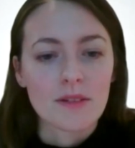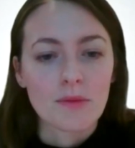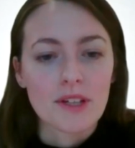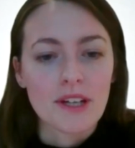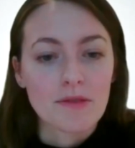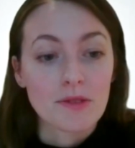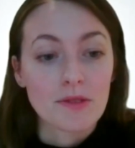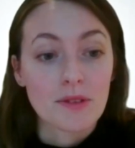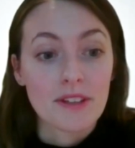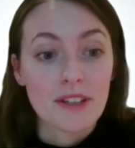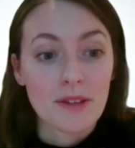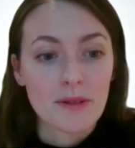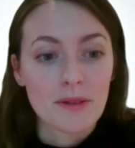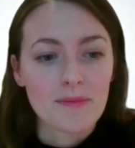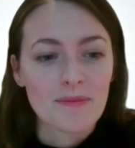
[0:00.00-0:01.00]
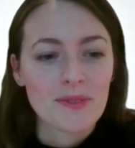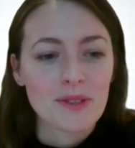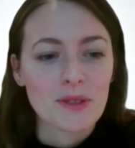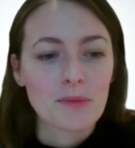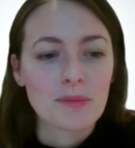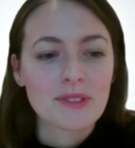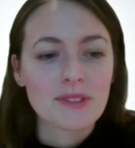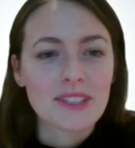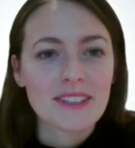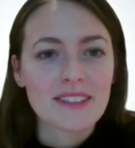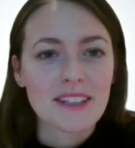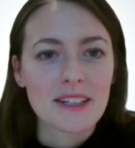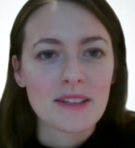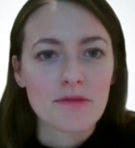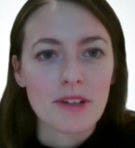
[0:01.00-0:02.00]
one after the other. So please,
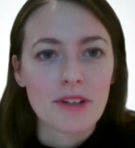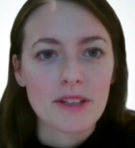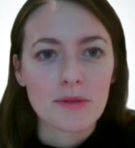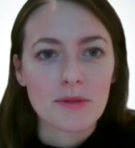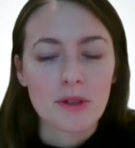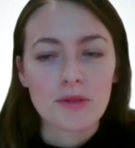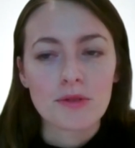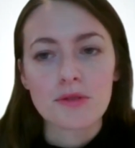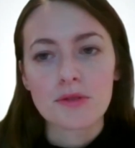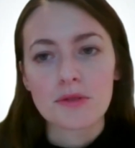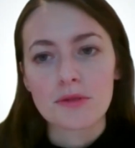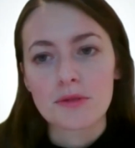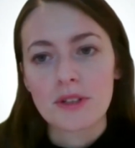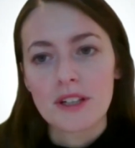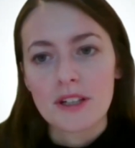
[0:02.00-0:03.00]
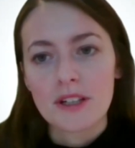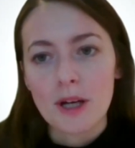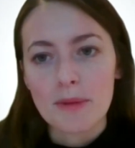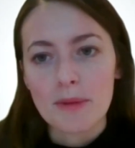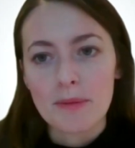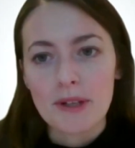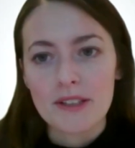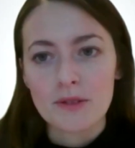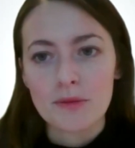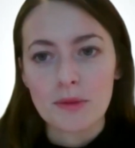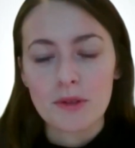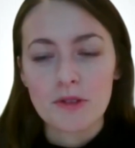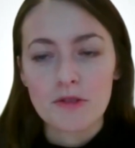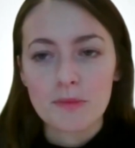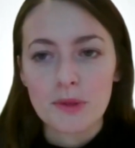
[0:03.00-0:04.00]
I invite you all to copy paste
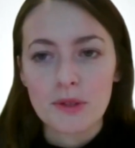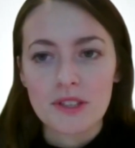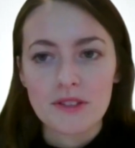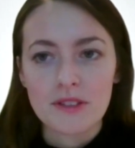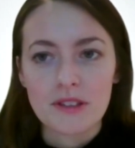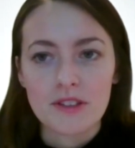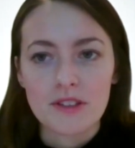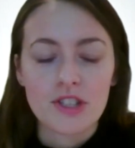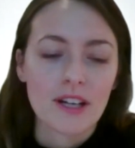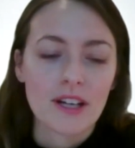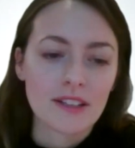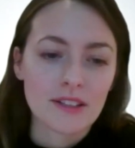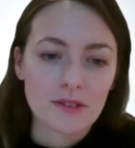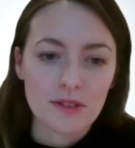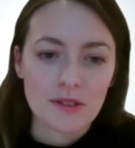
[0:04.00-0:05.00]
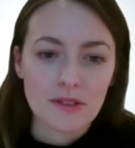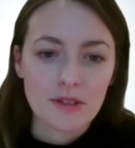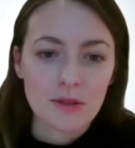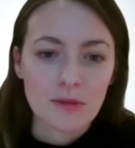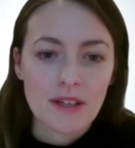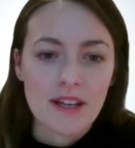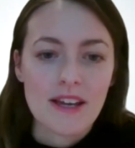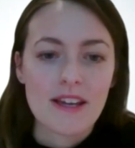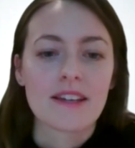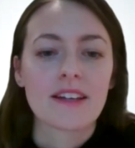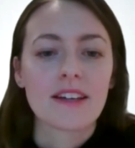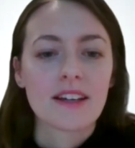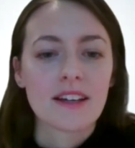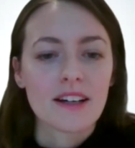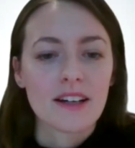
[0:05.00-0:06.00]
what you've put into the chat into the Q&A
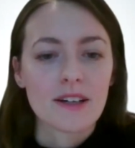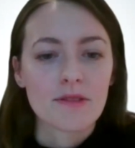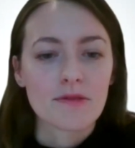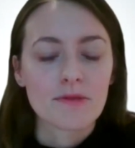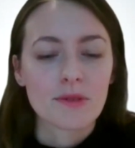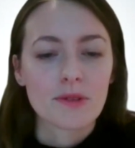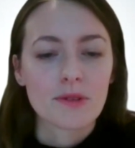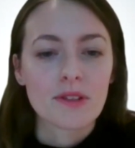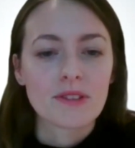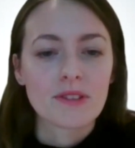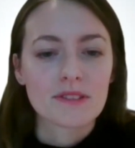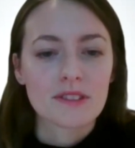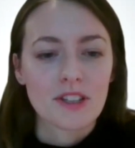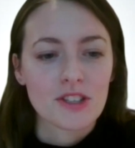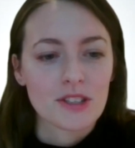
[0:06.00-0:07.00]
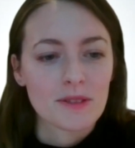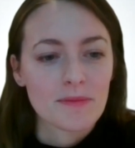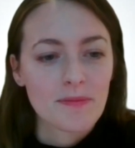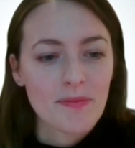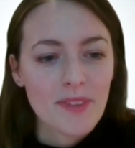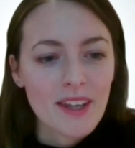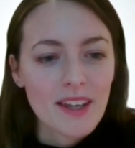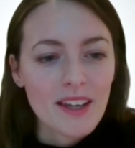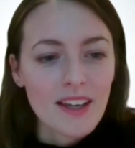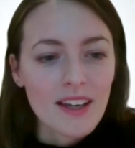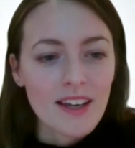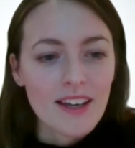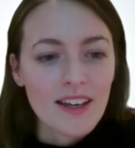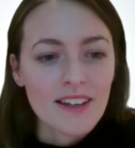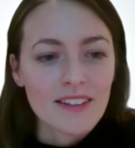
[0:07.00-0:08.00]
for the discussion.
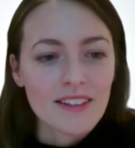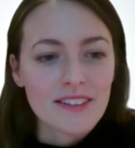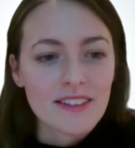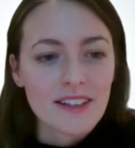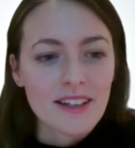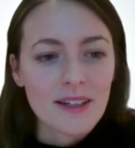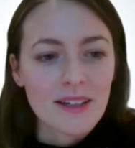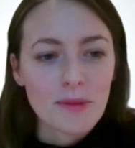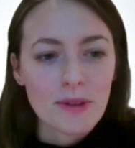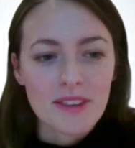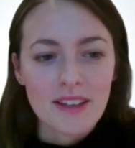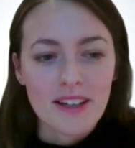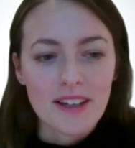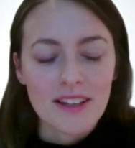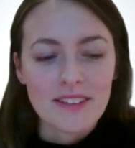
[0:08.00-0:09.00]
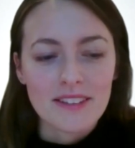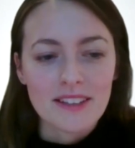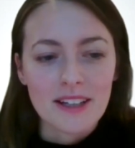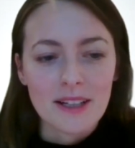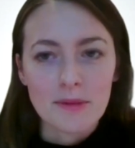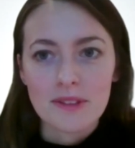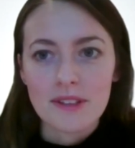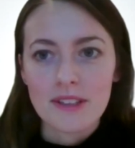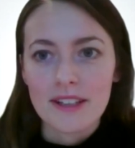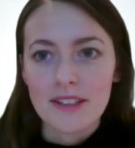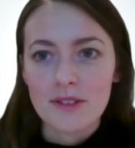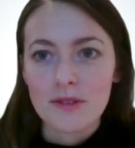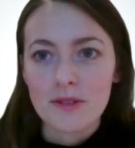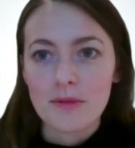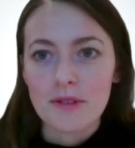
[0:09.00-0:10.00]
And with that, I would
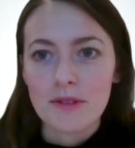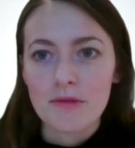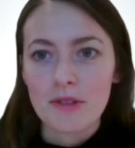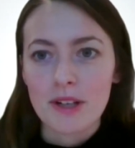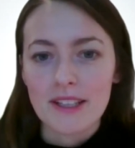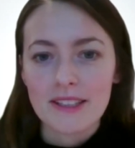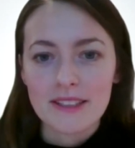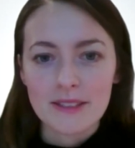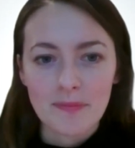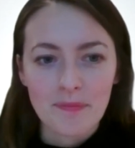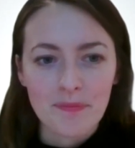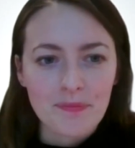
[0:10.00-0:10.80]
like to invite